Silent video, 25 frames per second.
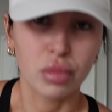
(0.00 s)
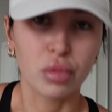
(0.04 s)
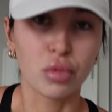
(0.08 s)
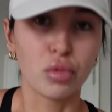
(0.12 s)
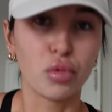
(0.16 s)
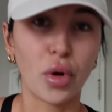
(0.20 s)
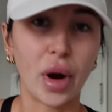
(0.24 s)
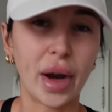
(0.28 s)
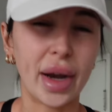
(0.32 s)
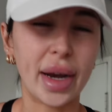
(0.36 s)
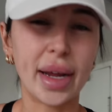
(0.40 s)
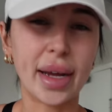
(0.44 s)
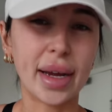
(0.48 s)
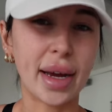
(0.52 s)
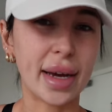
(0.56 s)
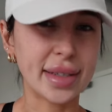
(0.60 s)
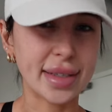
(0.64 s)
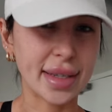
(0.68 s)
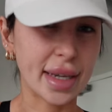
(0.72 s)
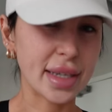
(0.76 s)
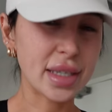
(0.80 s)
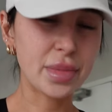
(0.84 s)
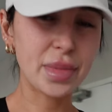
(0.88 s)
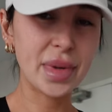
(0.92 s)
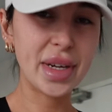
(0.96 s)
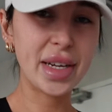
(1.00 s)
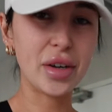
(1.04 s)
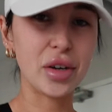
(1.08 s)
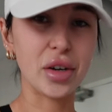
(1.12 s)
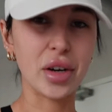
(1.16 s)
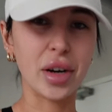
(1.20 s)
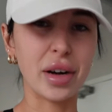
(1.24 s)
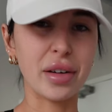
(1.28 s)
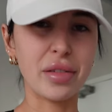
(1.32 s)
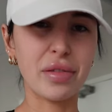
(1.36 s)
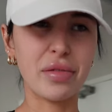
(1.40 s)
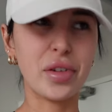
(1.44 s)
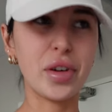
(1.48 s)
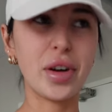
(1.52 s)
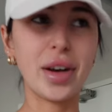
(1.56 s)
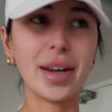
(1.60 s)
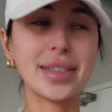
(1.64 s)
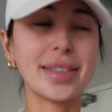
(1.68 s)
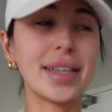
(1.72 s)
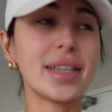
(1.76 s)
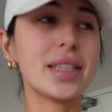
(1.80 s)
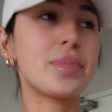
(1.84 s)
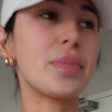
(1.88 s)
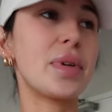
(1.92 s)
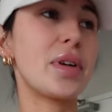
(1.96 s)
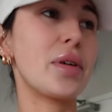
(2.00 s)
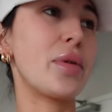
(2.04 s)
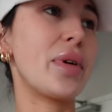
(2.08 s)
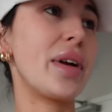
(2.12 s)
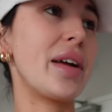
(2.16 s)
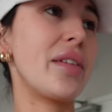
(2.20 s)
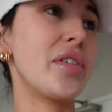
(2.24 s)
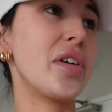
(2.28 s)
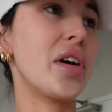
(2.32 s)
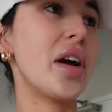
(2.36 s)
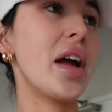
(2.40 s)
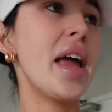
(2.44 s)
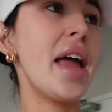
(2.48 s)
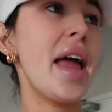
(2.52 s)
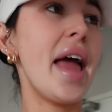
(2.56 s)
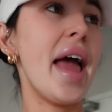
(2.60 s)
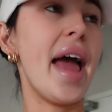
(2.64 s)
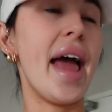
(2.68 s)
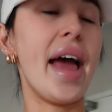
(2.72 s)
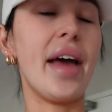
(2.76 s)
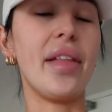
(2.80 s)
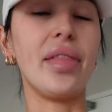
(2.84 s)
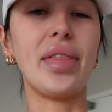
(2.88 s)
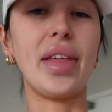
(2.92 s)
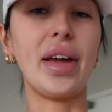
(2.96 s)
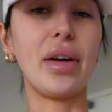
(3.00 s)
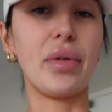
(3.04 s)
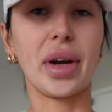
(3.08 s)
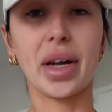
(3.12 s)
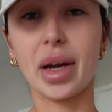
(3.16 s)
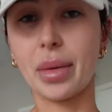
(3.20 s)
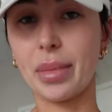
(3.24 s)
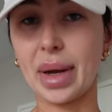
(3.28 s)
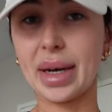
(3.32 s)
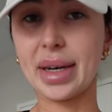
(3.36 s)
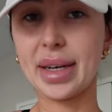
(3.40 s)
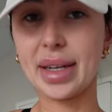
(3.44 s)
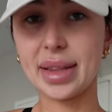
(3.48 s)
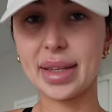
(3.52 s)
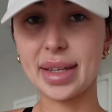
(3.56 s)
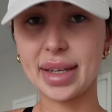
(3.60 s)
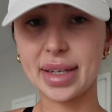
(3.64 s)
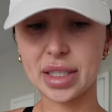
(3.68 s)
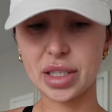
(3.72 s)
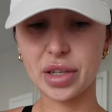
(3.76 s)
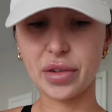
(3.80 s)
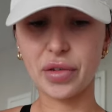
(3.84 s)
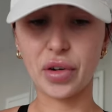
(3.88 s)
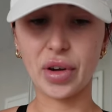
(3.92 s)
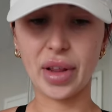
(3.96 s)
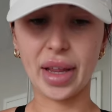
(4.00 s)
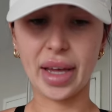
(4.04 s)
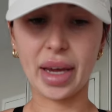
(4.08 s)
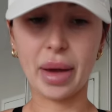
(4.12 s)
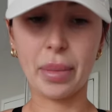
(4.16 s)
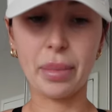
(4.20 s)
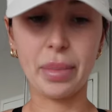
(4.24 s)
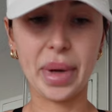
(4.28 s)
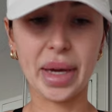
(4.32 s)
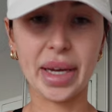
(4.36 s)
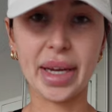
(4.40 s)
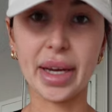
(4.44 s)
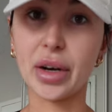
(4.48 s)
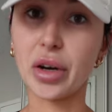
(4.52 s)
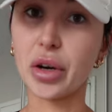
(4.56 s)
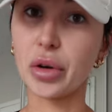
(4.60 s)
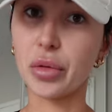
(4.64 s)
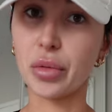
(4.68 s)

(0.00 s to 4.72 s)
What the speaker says: running assessment or a foot assessment or whatever, and they recommended these for like beginner